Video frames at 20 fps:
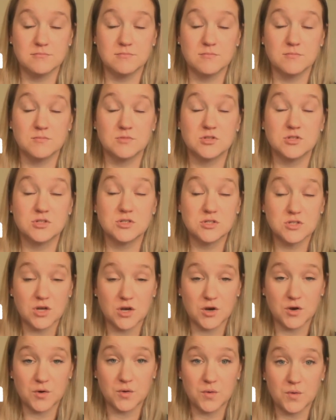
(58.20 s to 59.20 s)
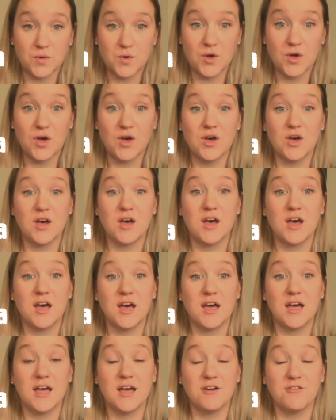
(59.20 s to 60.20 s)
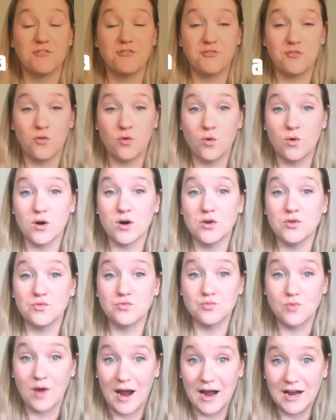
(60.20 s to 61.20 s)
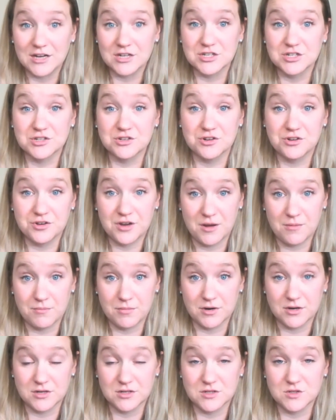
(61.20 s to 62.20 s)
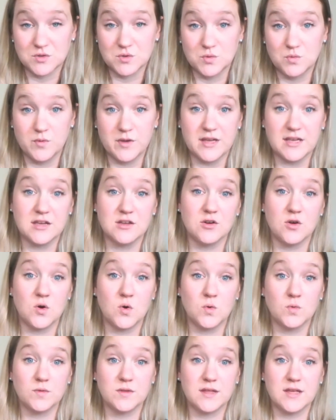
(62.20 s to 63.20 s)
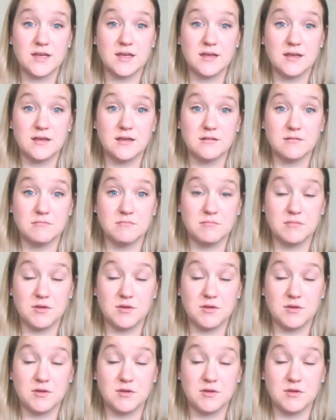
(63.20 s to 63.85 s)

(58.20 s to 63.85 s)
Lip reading: So, for rational numbers, rational numbers can only be